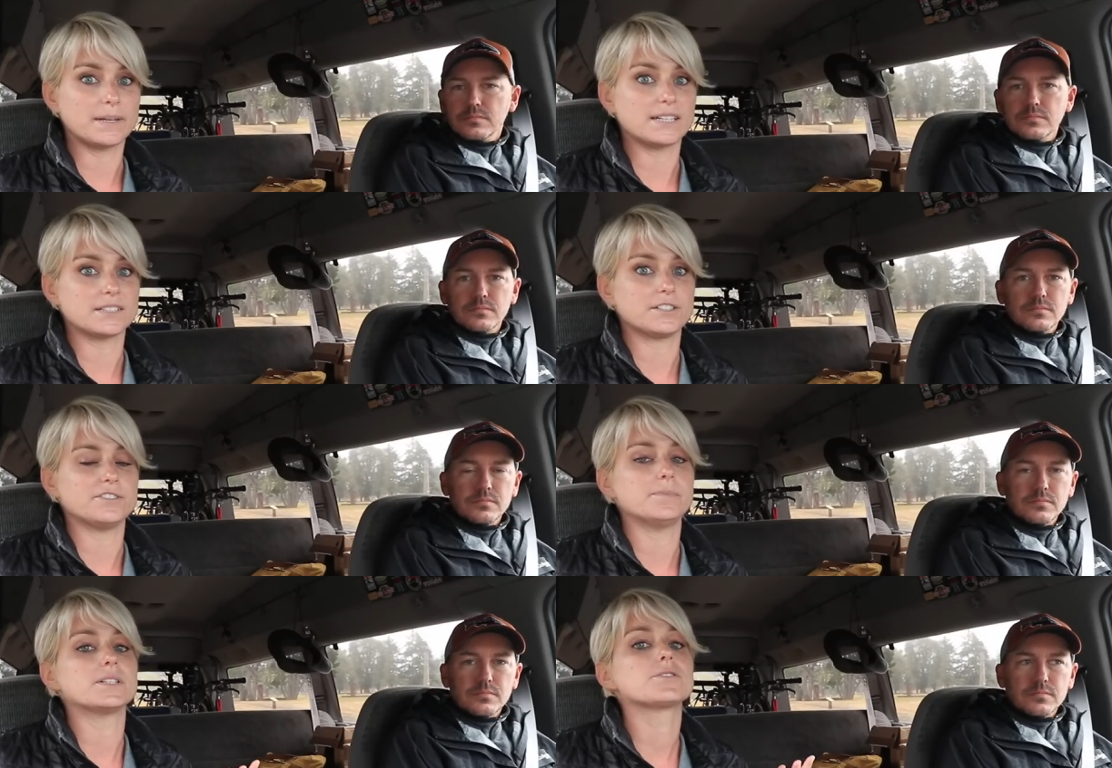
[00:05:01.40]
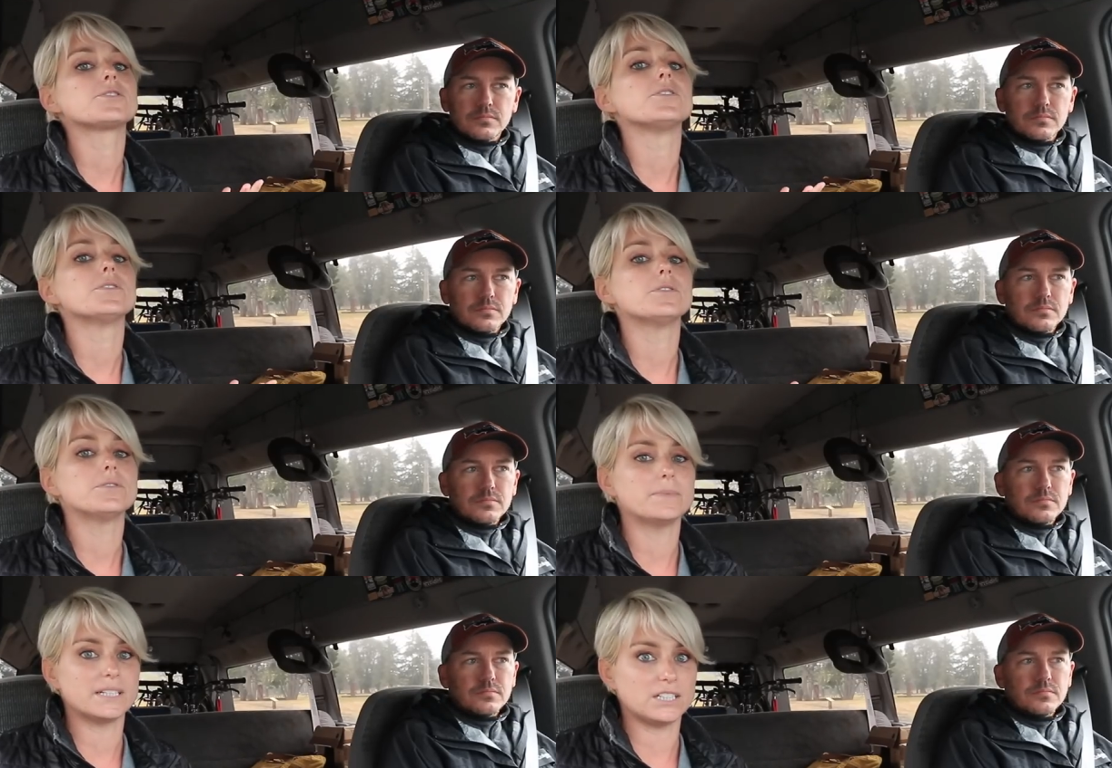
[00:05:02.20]
Speaker 1: because there have been
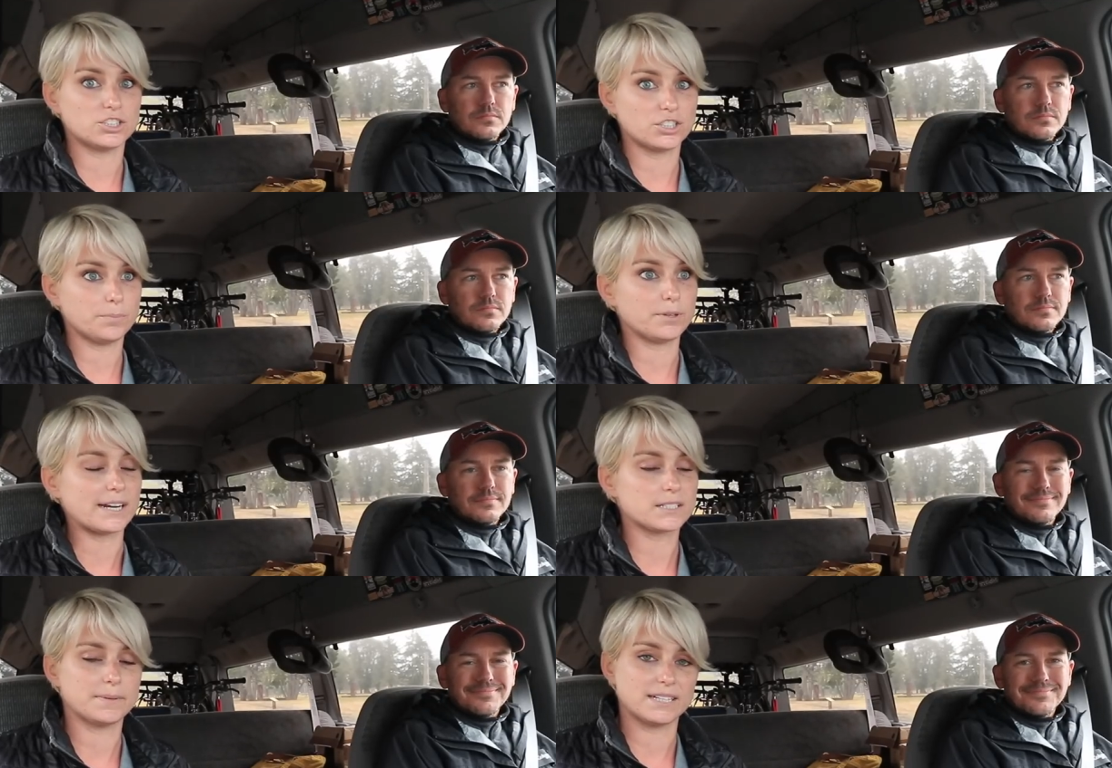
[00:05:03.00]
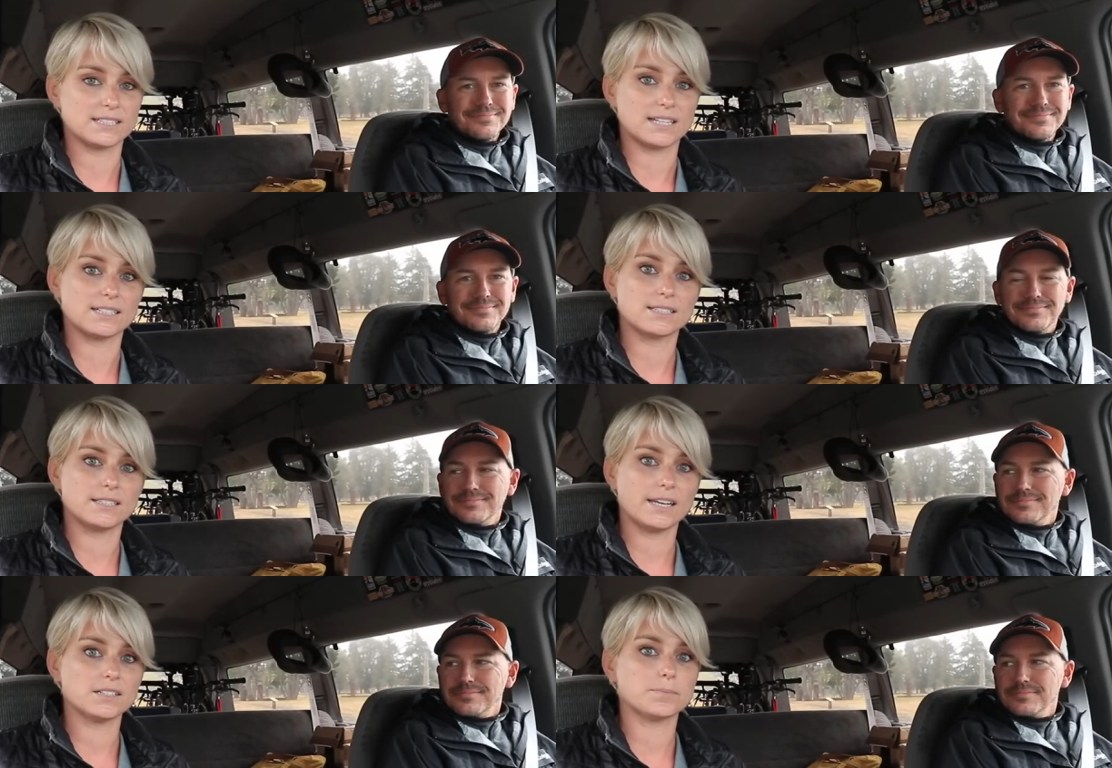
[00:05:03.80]
so many shipwrecks because that
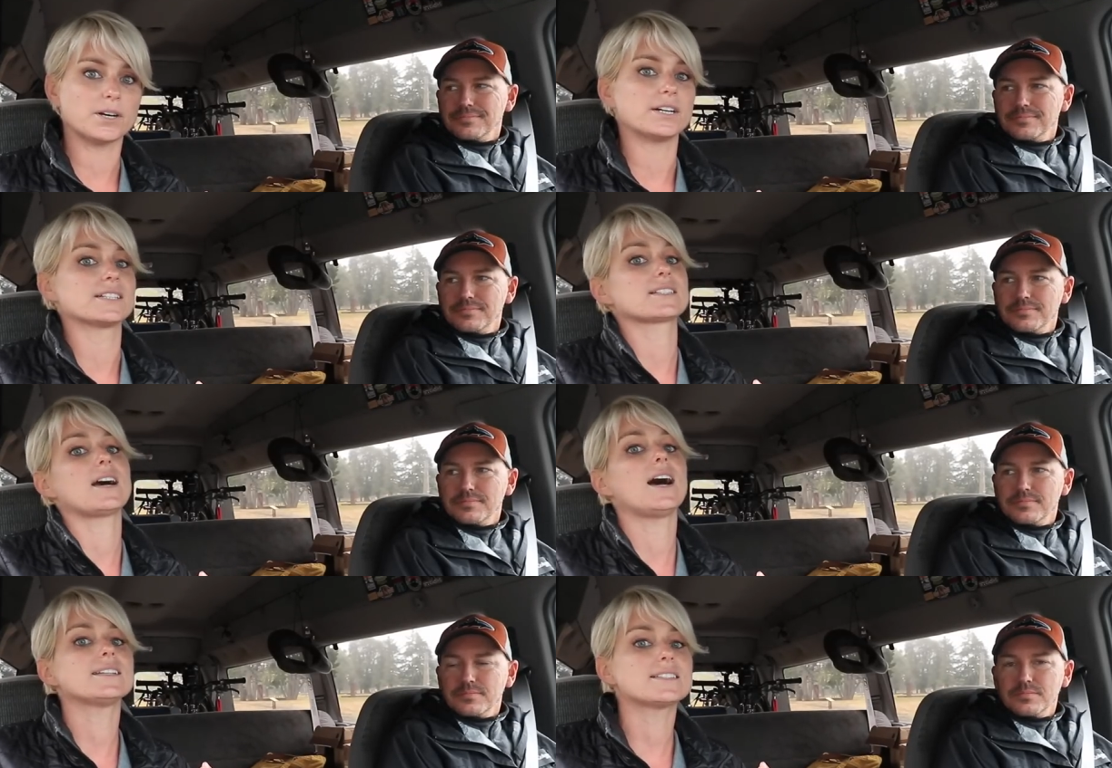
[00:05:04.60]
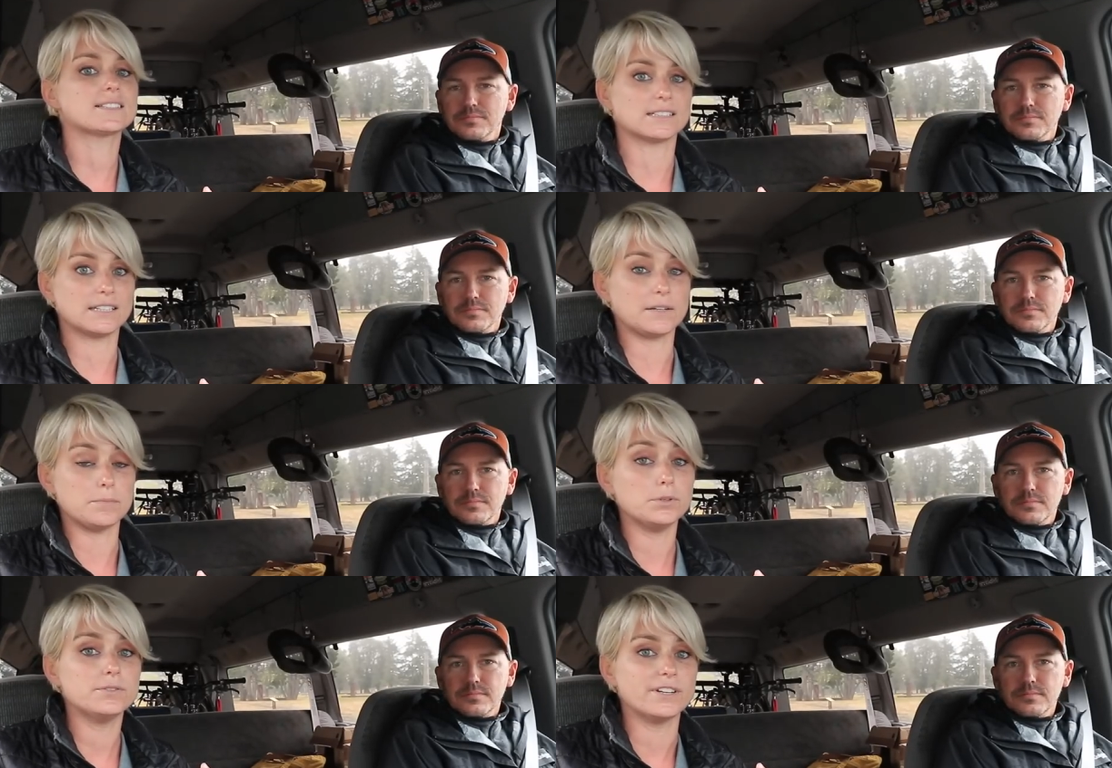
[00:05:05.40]
sandbar is constantly
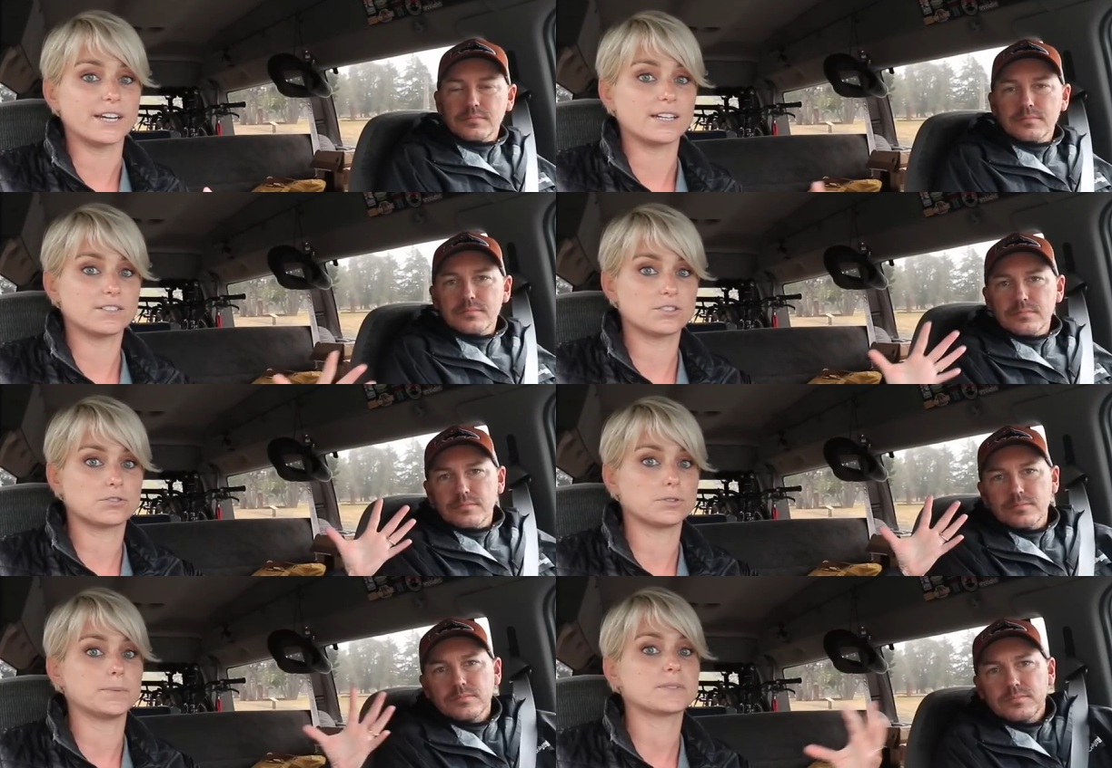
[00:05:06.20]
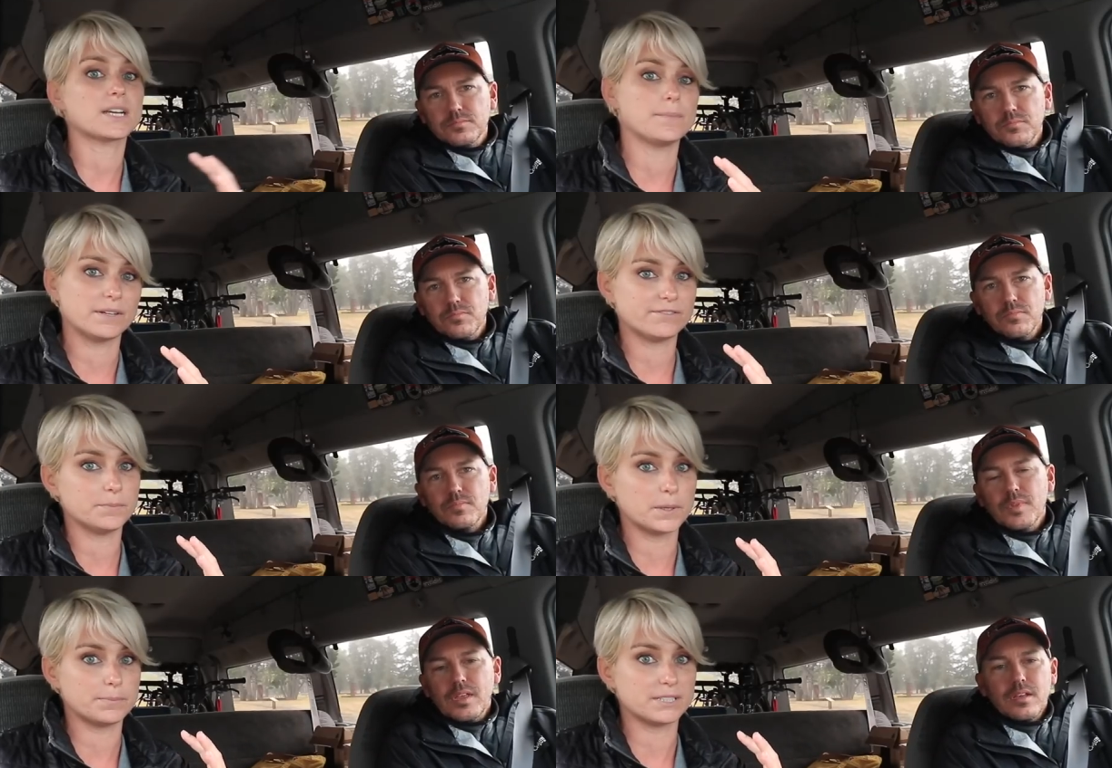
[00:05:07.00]
moving as storms come in
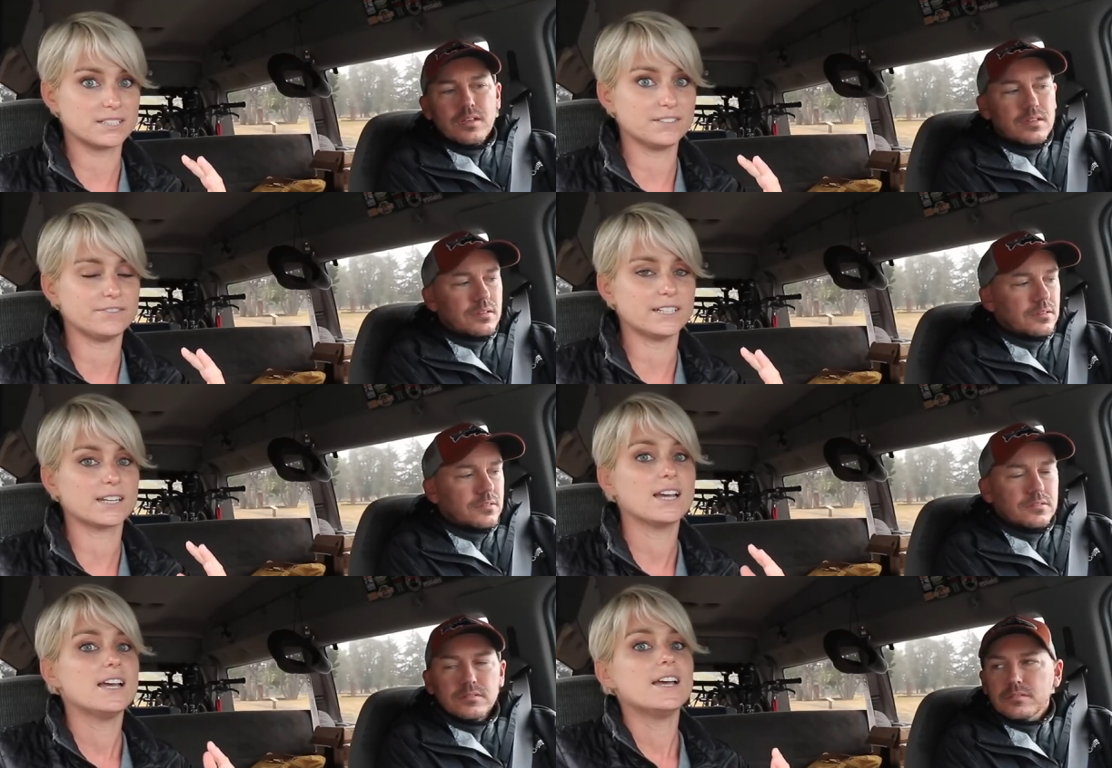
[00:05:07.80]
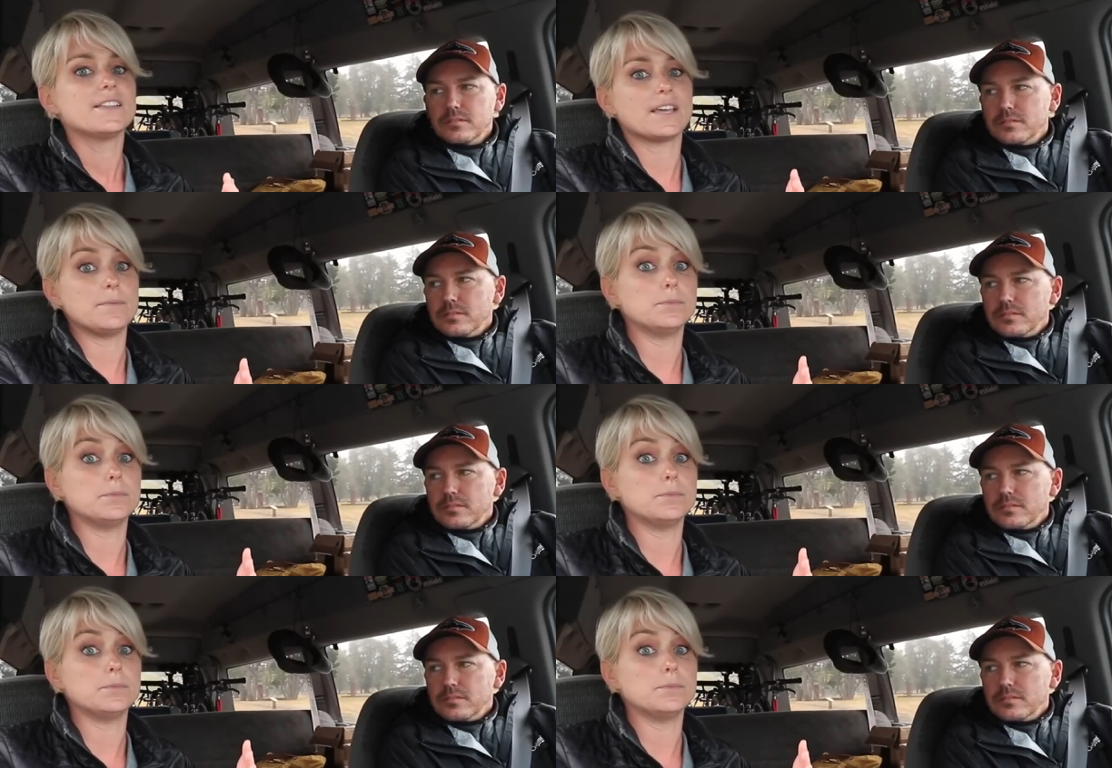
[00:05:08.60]
from the Pacific they